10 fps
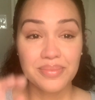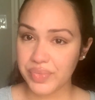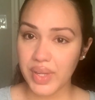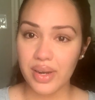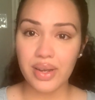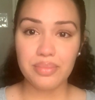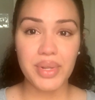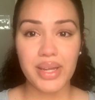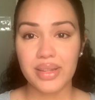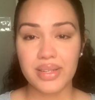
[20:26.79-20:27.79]
And I'm
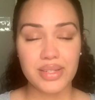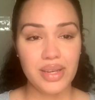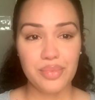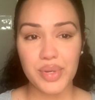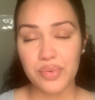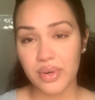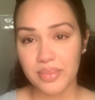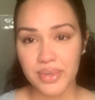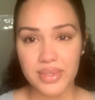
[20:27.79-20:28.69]
like, this can't be normal.